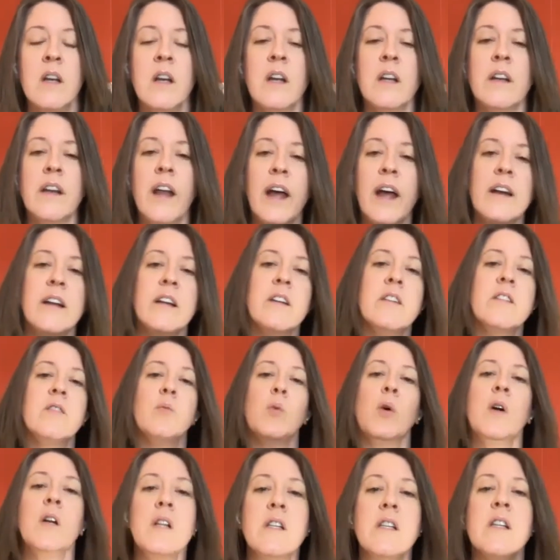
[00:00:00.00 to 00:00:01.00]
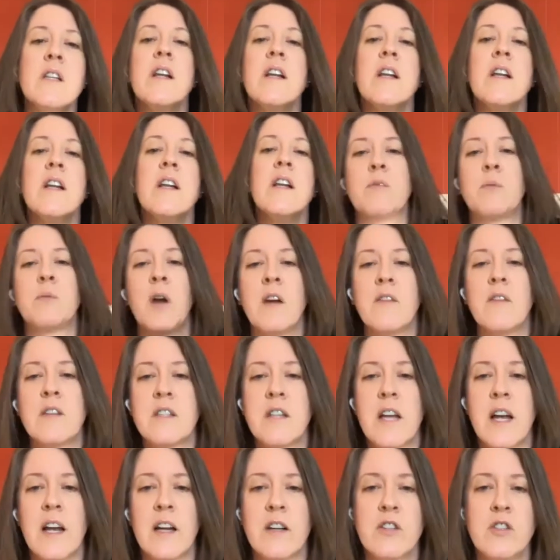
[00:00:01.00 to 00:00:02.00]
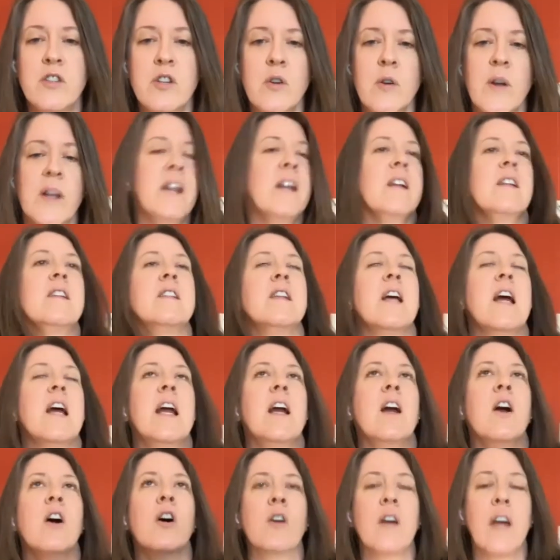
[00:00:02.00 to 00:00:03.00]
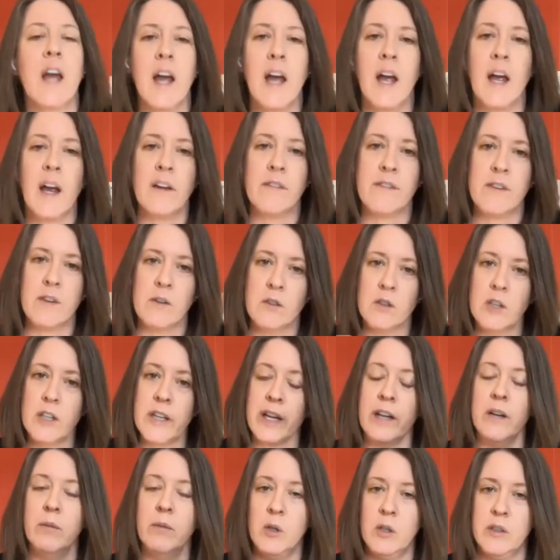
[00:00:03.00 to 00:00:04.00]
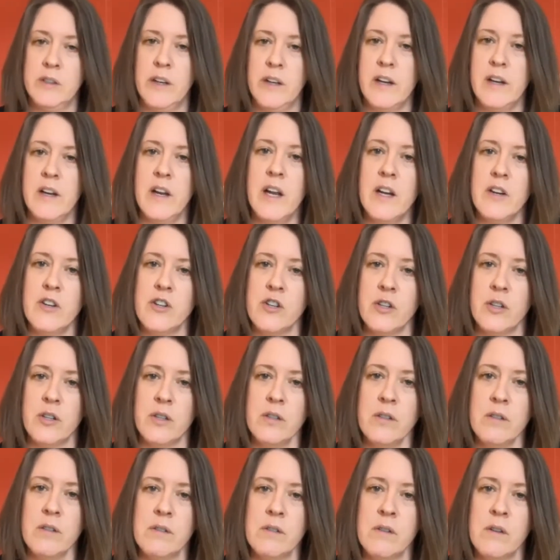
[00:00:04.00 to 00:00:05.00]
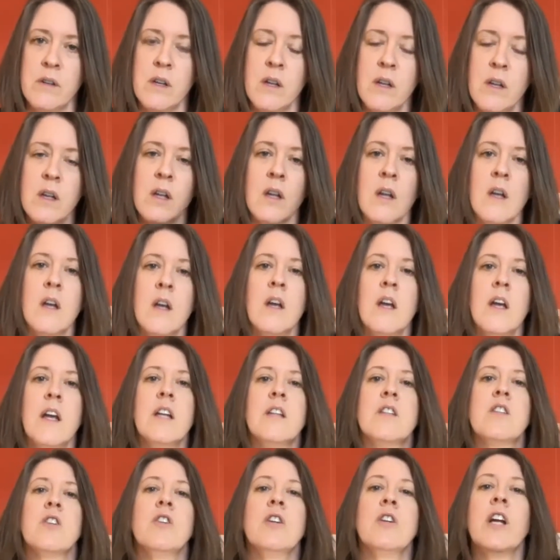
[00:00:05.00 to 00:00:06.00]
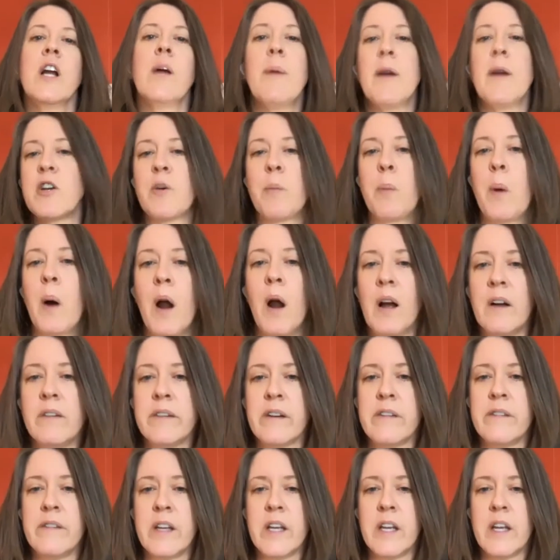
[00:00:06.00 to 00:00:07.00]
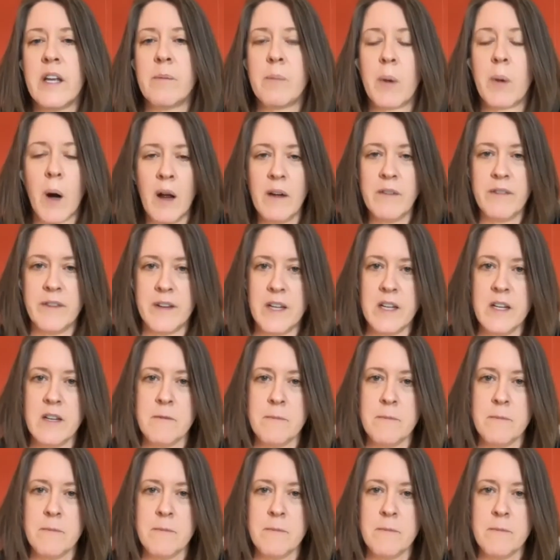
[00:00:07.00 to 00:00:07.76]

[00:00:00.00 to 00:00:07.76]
That is, what is an excess profits tax doing? It's saying, okay, if you look at a multinational, it's earning a bunch of profit.